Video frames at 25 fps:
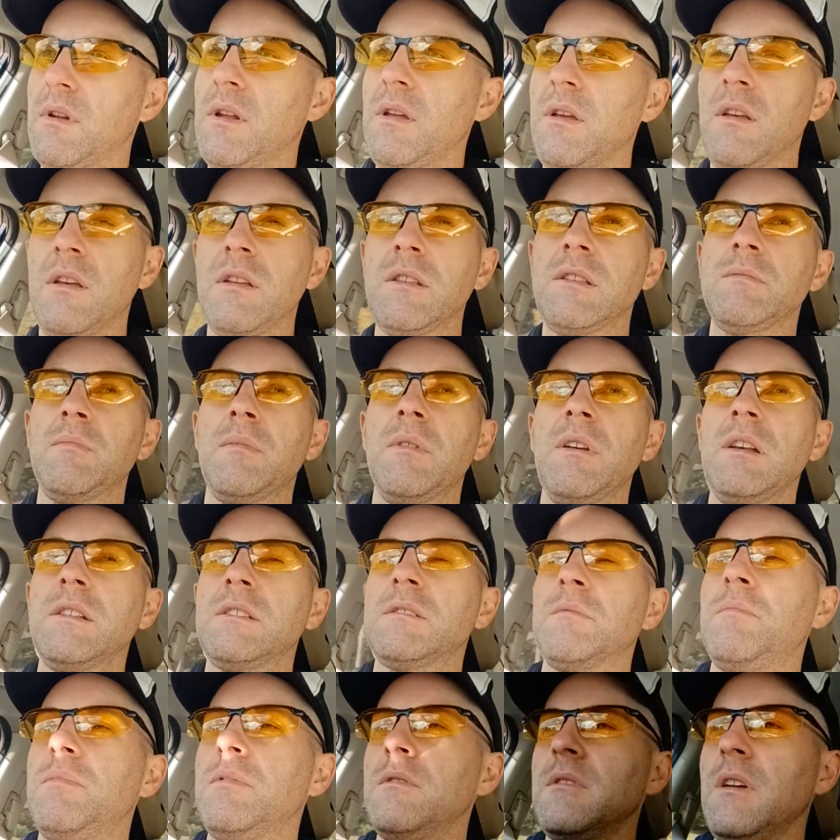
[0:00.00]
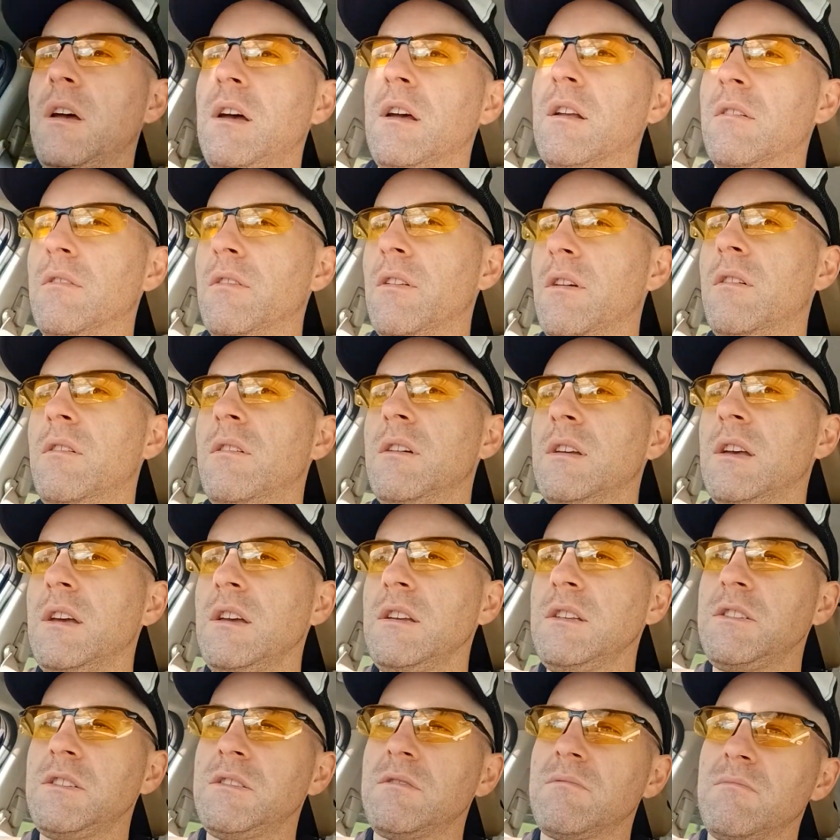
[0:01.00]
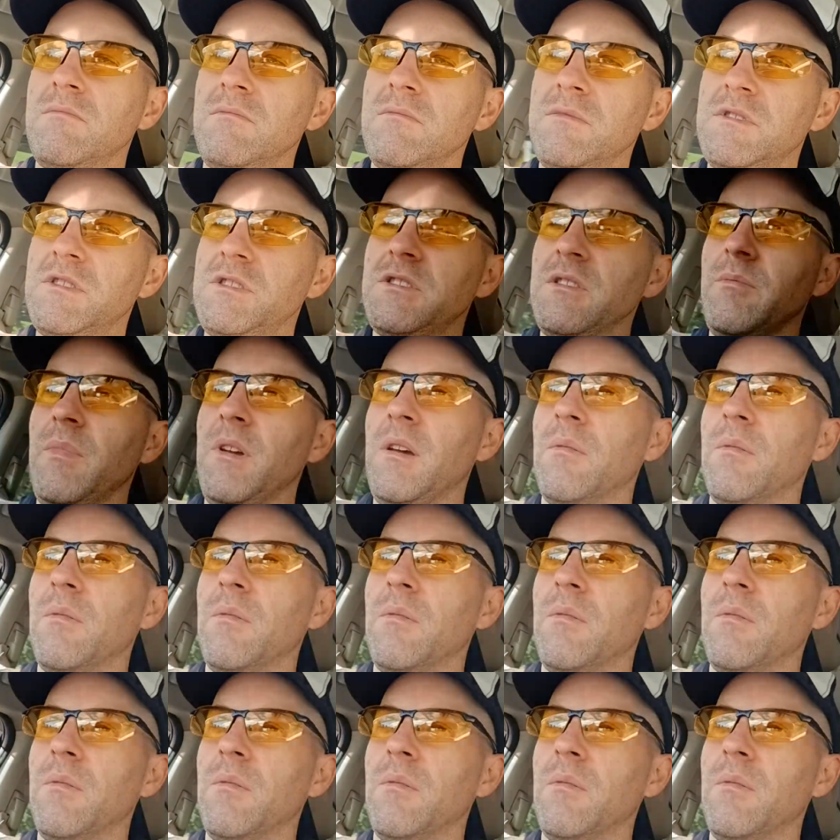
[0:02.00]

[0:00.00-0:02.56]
That's I don't know. It should be